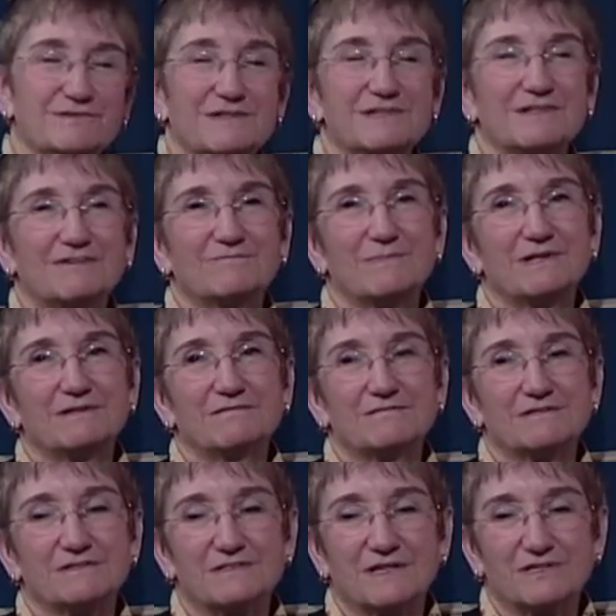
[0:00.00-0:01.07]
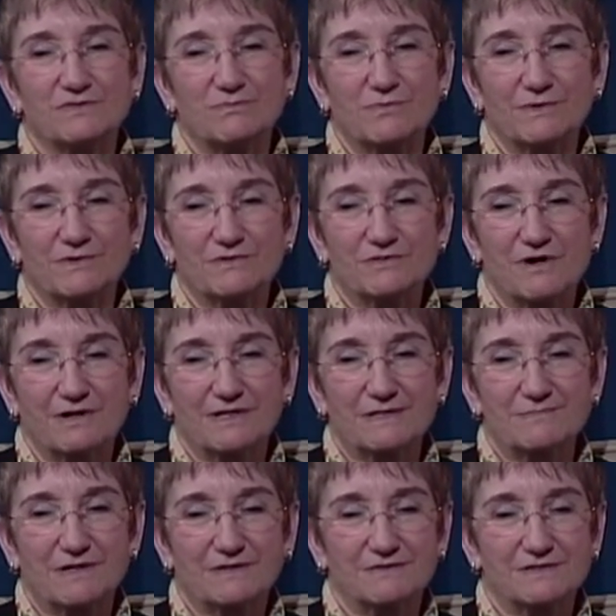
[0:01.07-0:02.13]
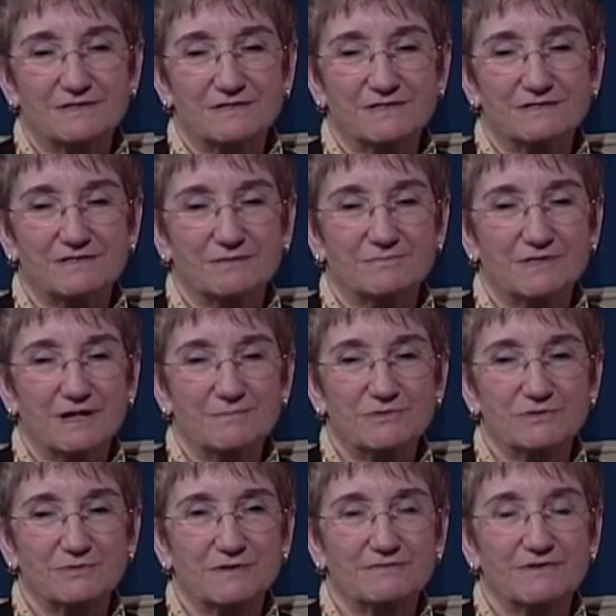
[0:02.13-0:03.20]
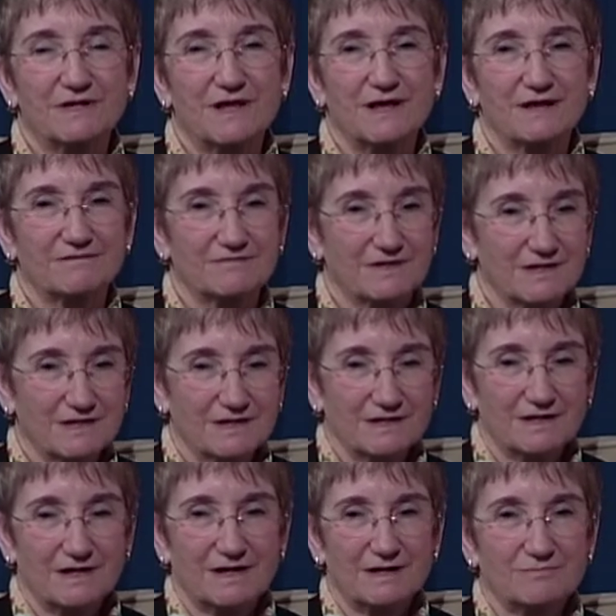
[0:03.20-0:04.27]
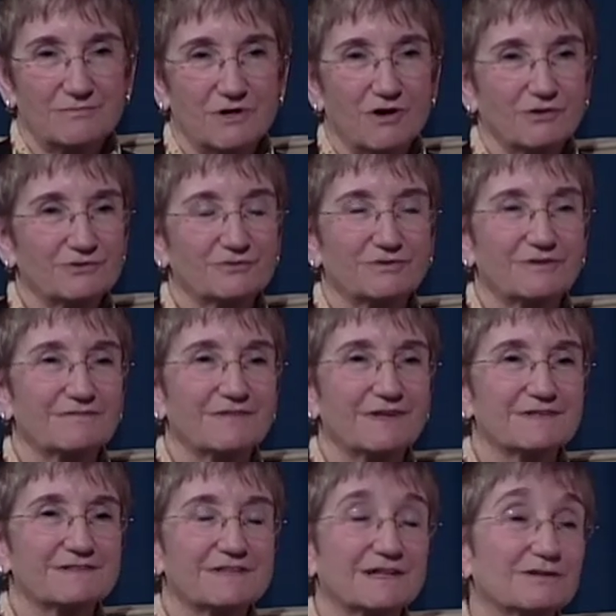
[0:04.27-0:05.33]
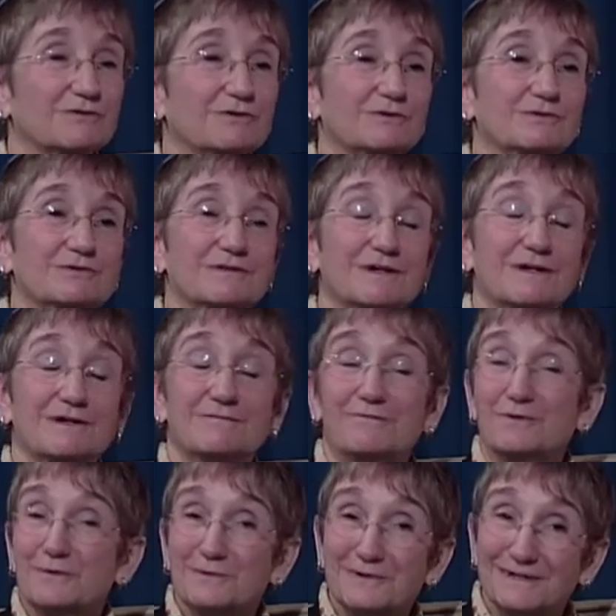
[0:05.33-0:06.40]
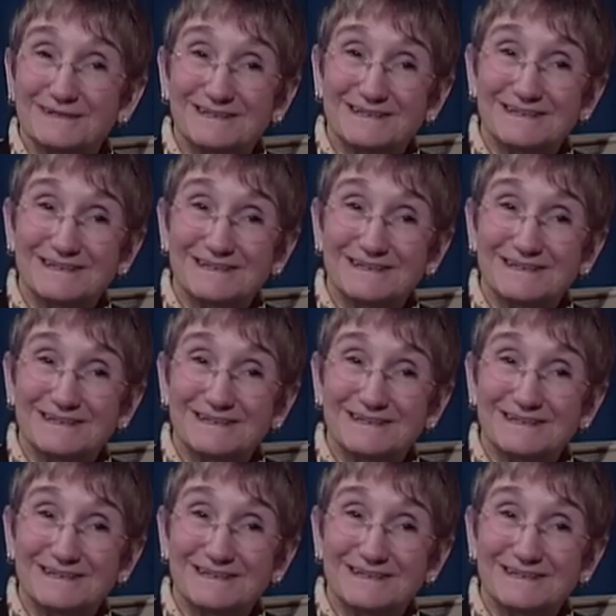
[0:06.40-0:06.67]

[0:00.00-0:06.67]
did give me the sense when we were talking about this that sometimes you even have cultural events that include food.